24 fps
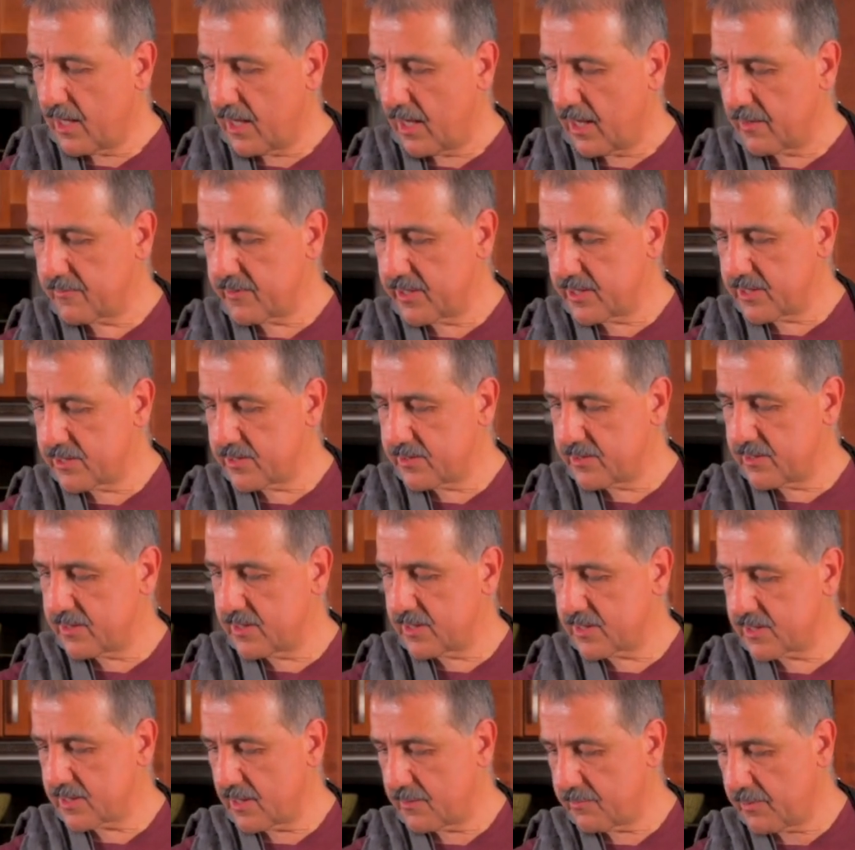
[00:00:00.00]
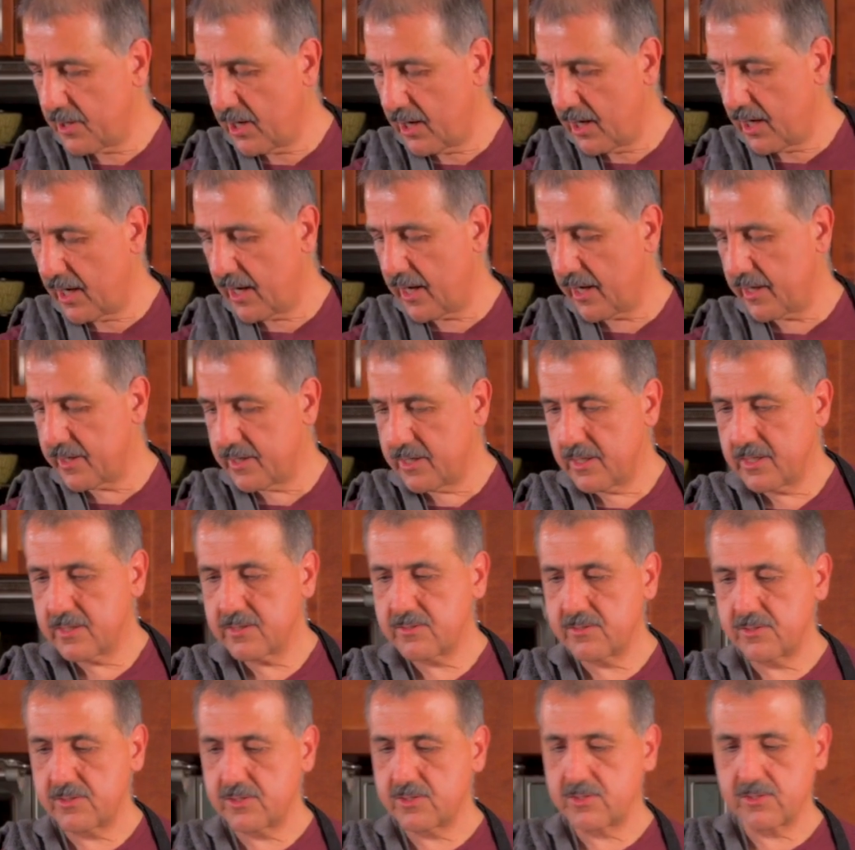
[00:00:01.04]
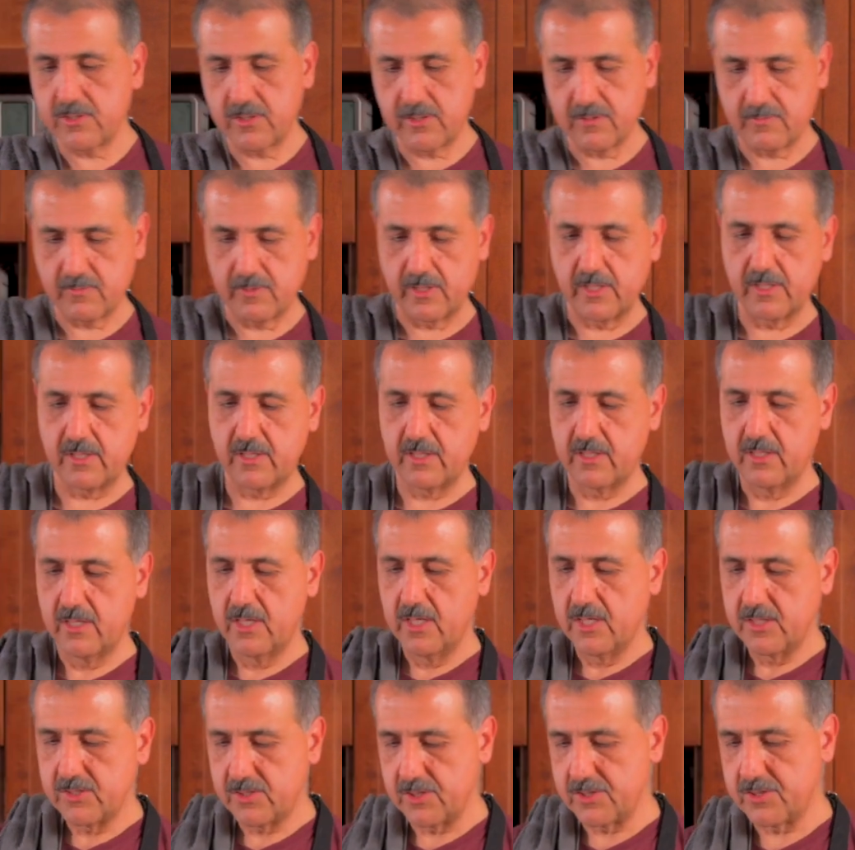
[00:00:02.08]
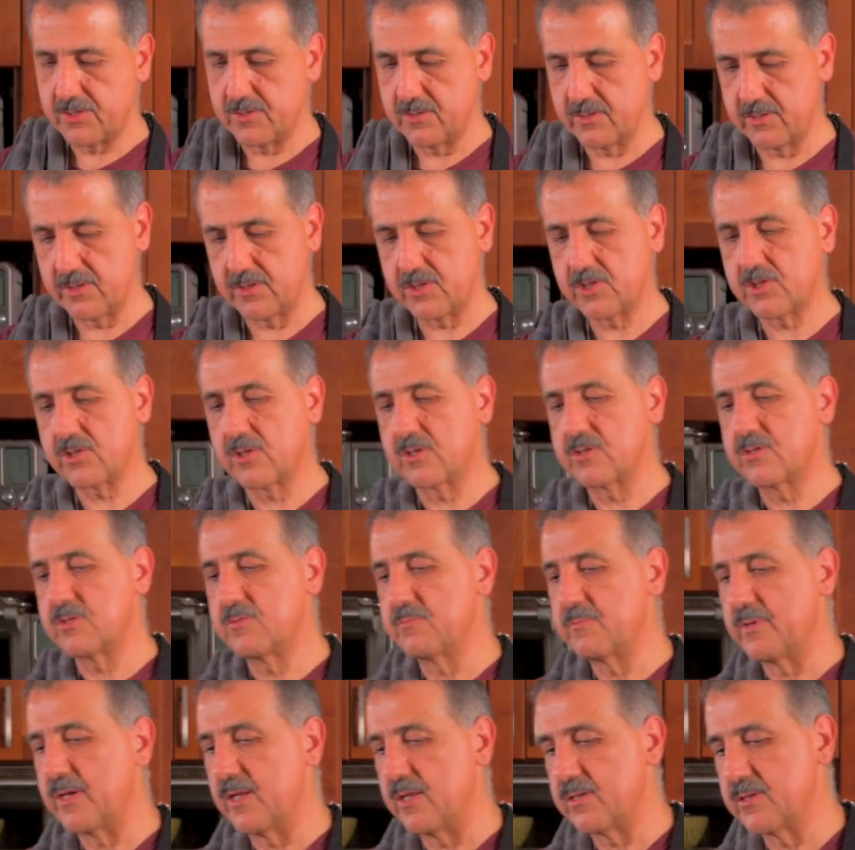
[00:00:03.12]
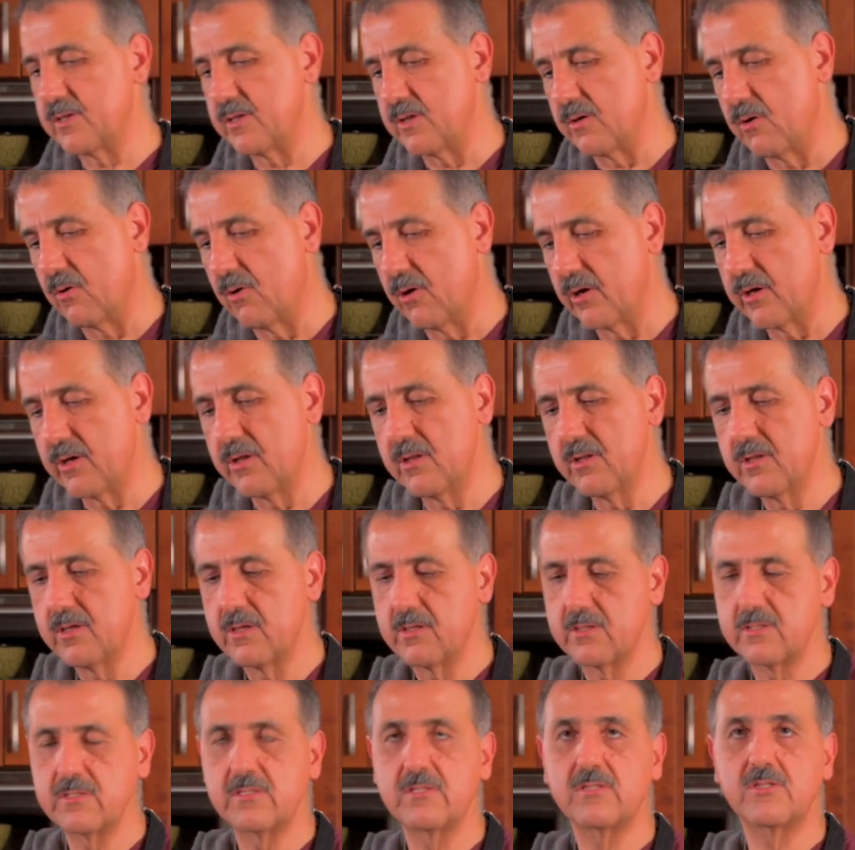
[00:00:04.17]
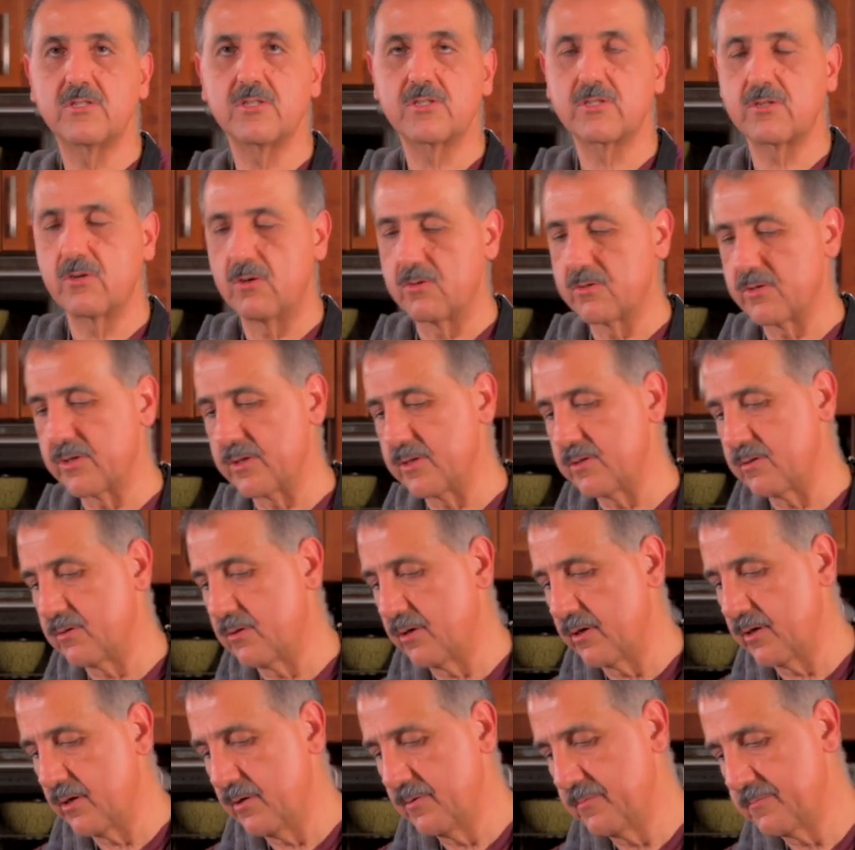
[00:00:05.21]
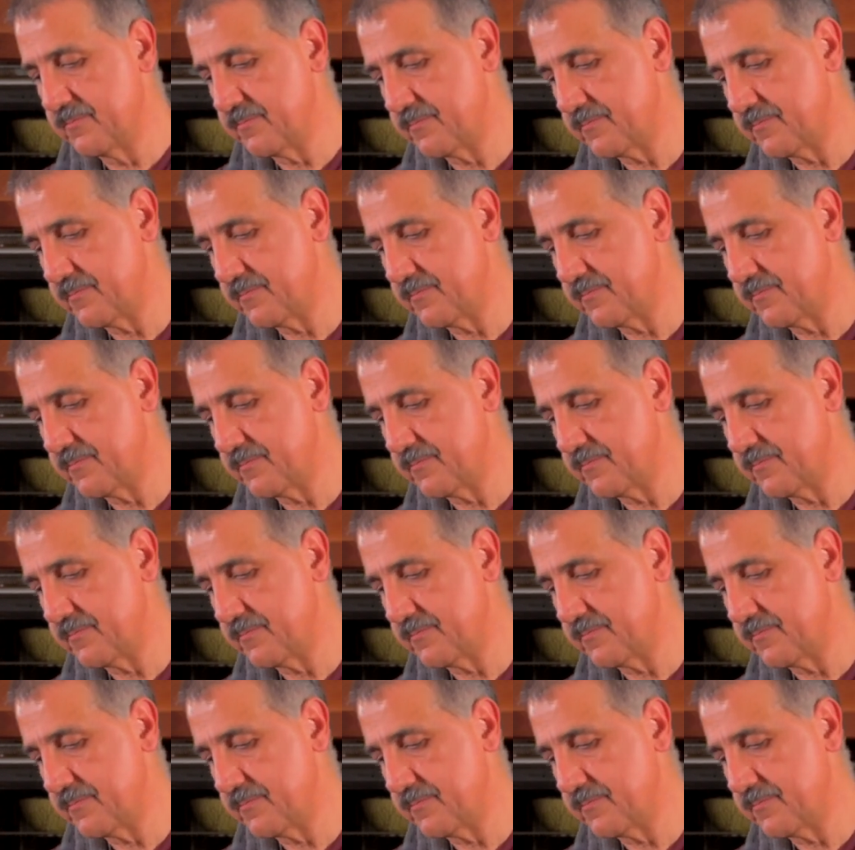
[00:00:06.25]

I'm going to turn this up high to start with, just to start to melt the oil. This is just coconut oil.